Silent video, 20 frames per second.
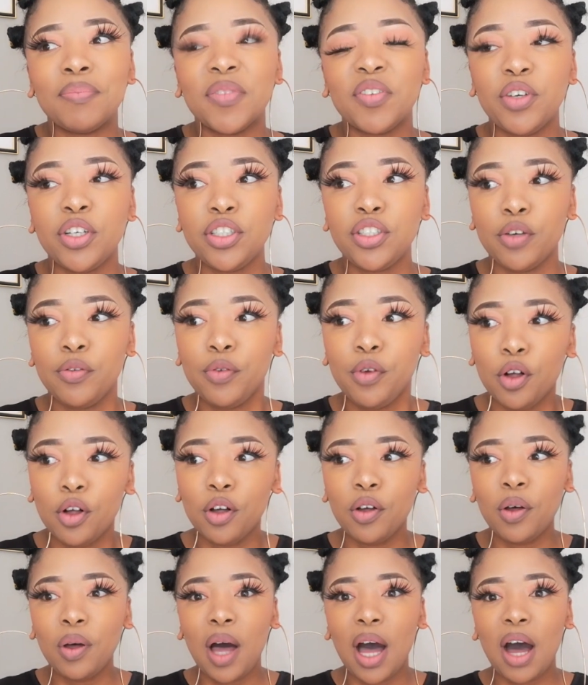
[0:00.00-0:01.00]
first of
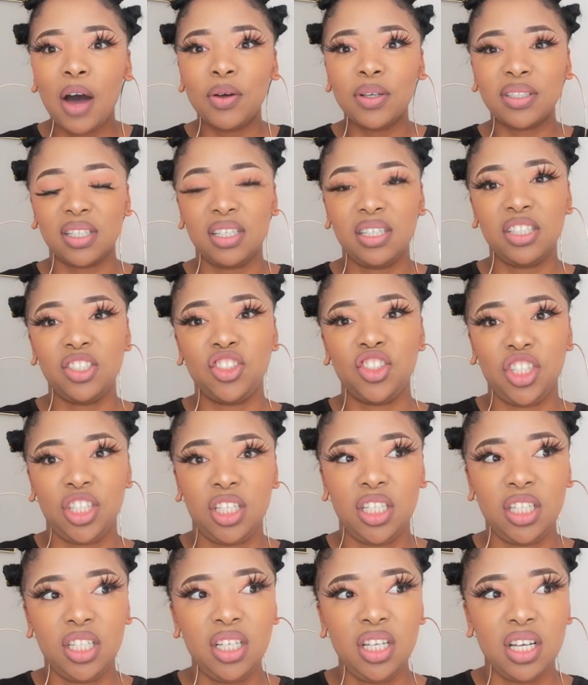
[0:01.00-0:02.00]
all, I was in a
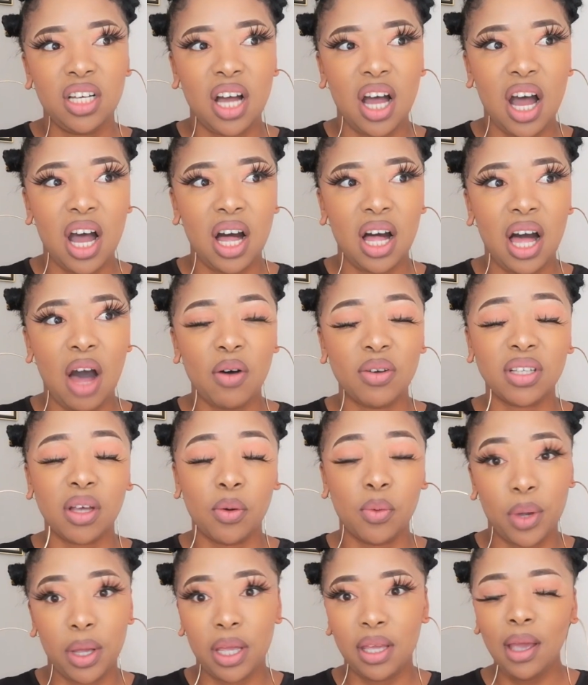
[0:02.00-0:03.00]
journey. I was
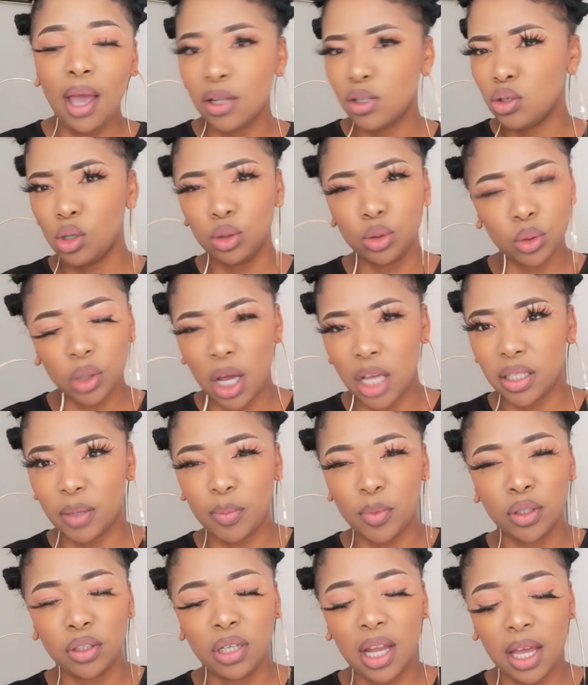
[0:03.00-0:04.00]
away. I told you guys I'm
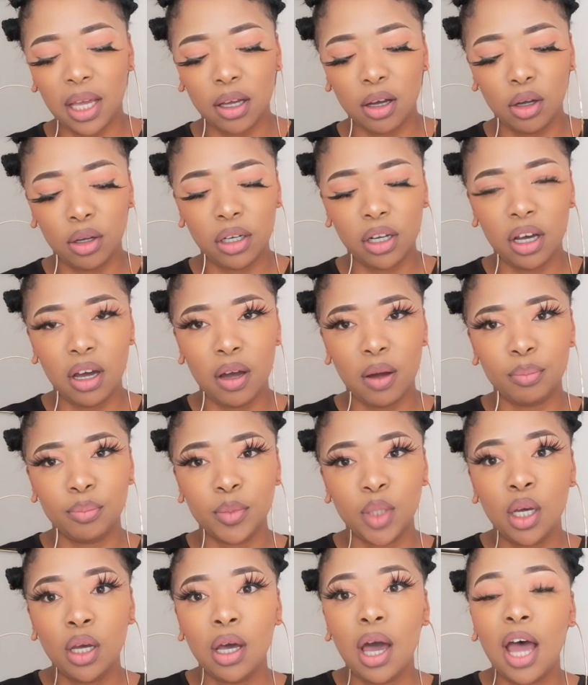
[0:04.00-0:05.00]
on
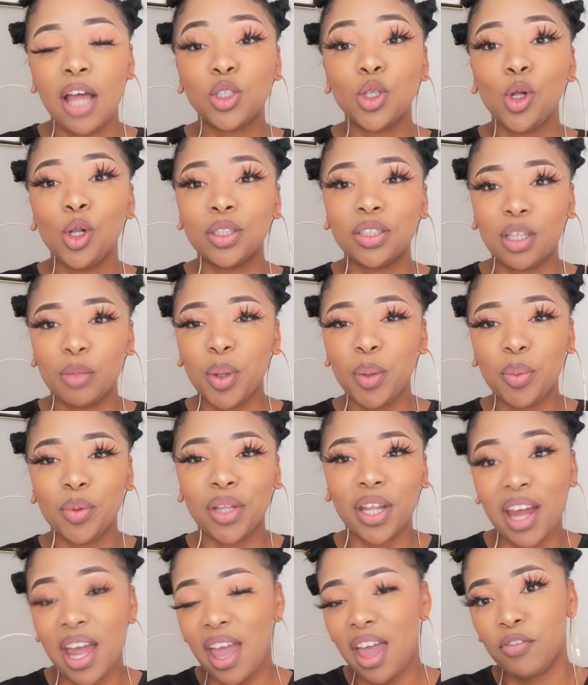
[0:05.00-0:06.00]
I told the people
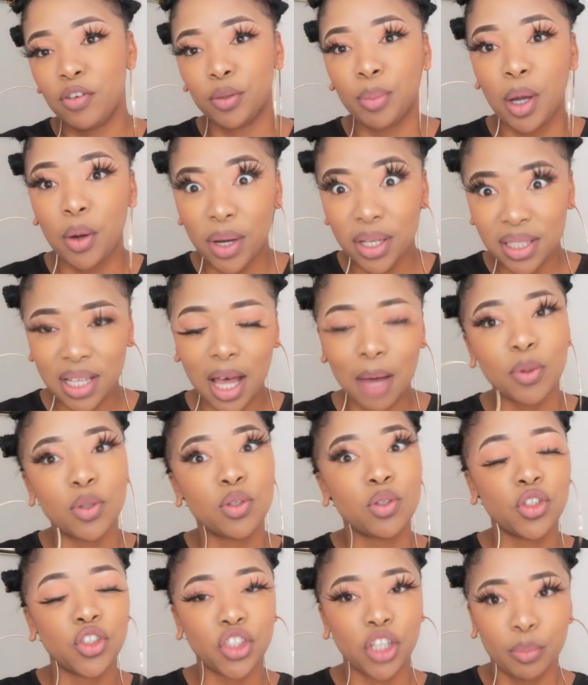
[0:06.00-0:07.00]
that I have on my WhatsApp, on
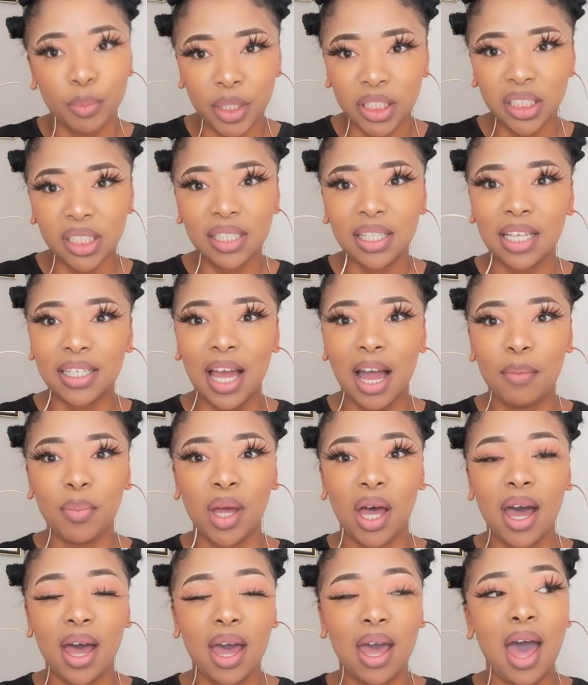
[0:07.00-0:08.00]
social media, that
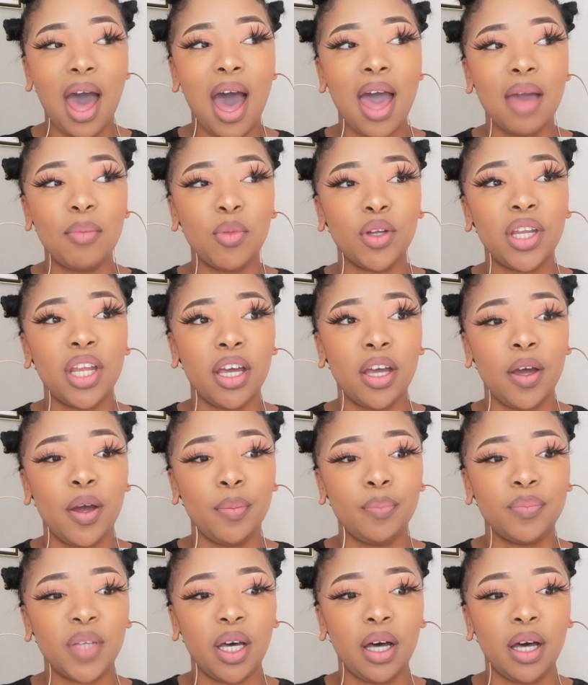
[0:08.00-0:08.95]
I'm on a